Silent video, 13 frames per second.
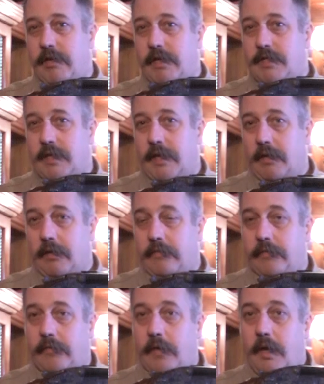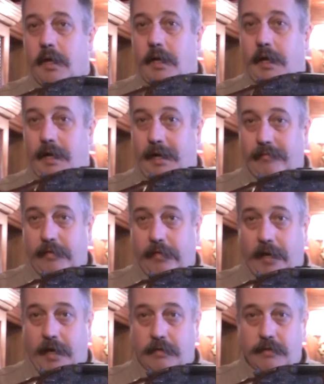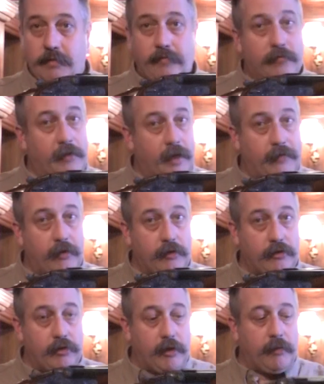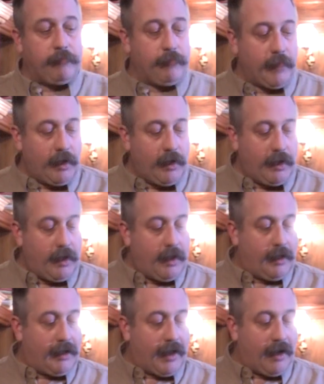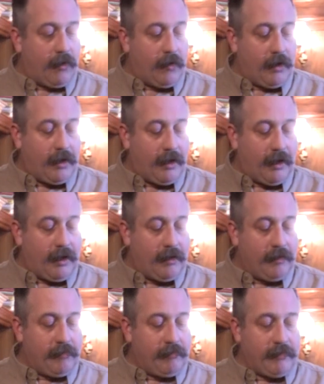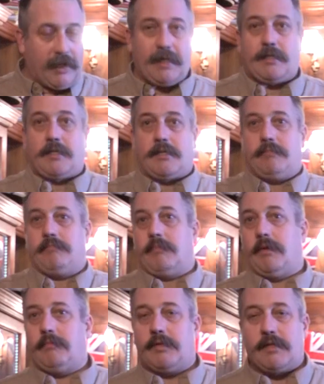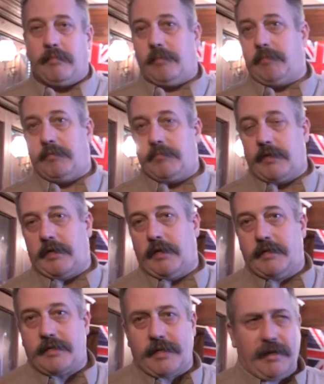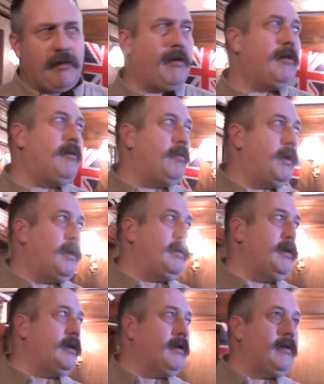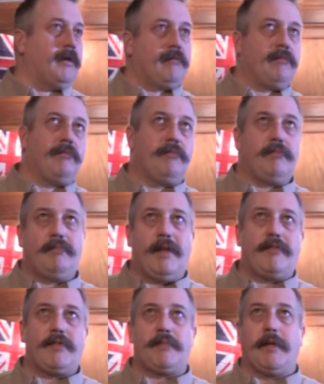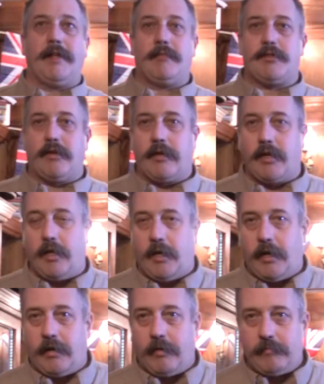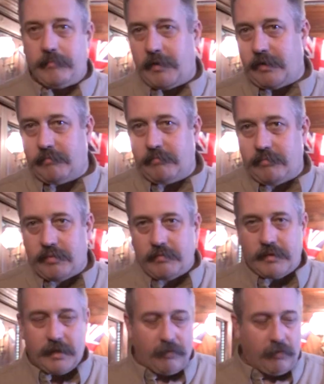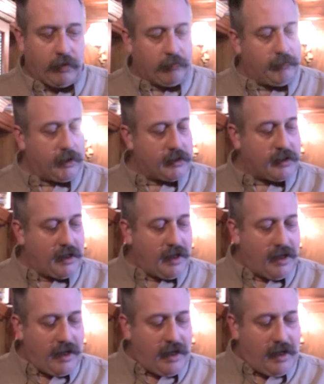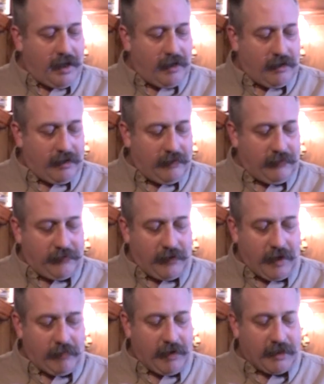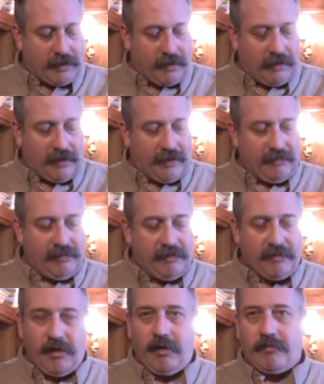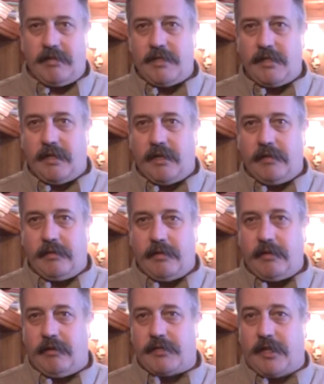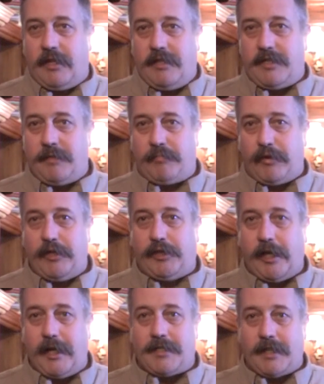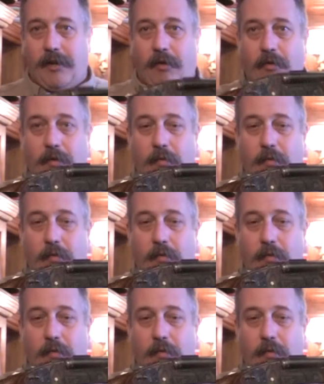retail of 11,500. Now that's something we're going to say, oh well, you know, I've never spent that much on a car and so on, but for that matter, your car's going to depreciate a lot